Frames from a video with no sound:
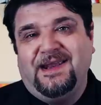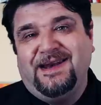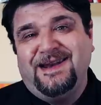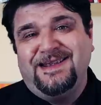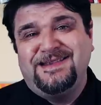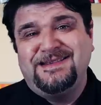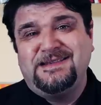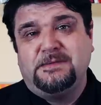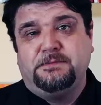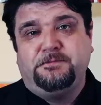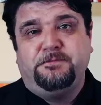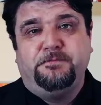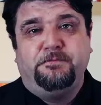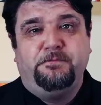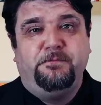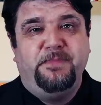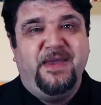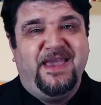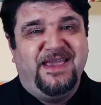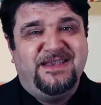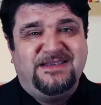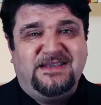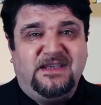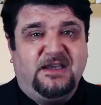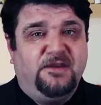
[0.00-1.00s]
In its
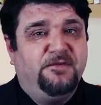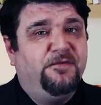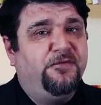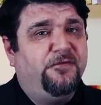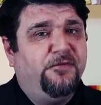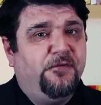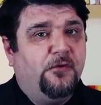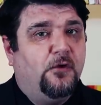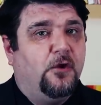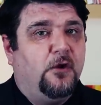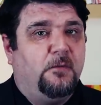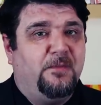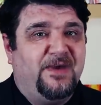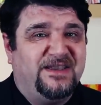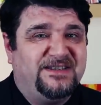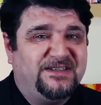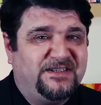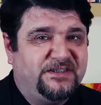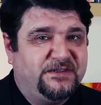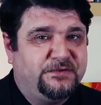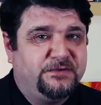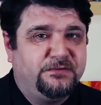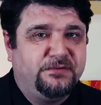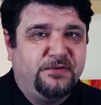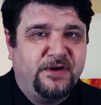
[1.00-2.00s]
basic form, a
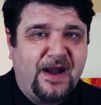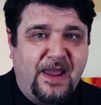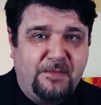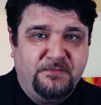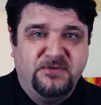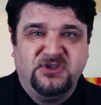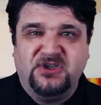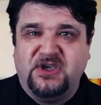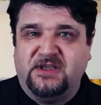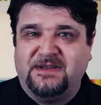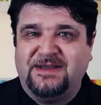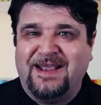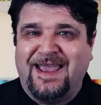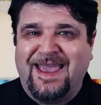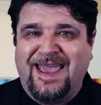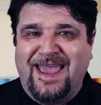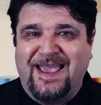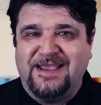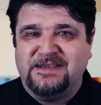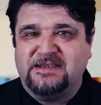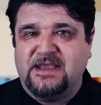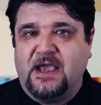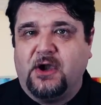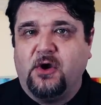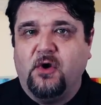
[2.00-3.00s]
scramjet
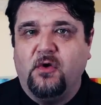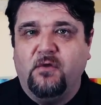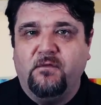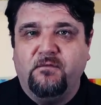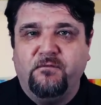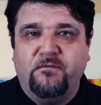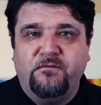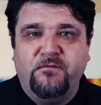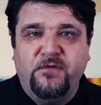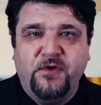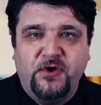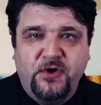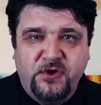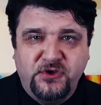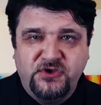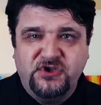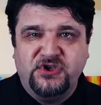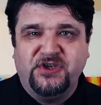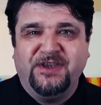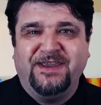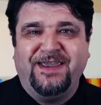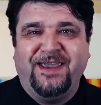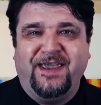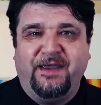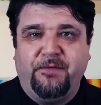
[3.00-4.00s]
has a
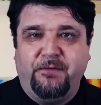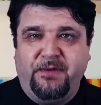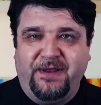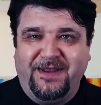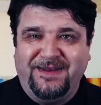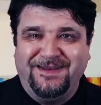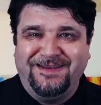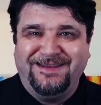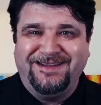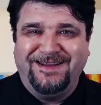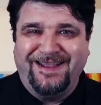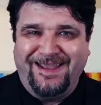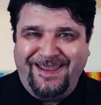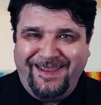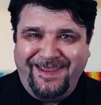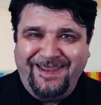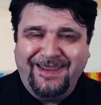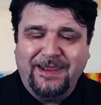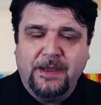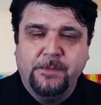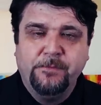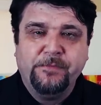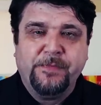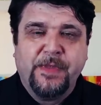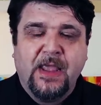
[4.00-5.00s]
converging air
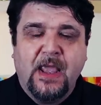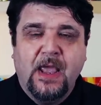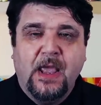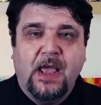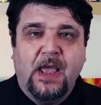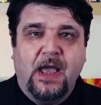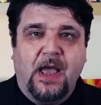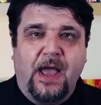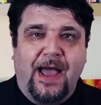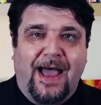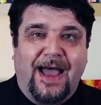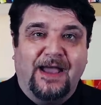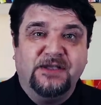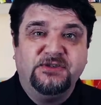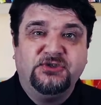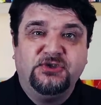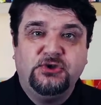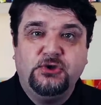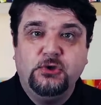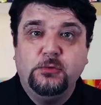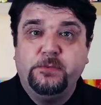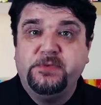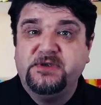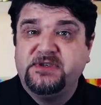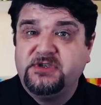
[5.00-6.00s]
intake, a
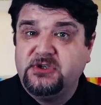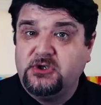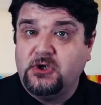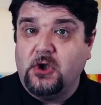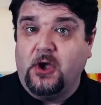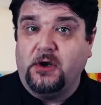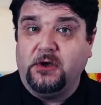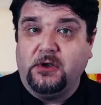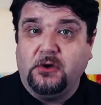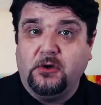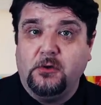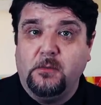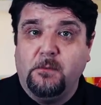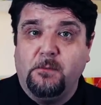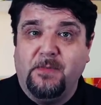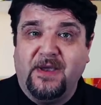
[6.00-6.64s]
supersonic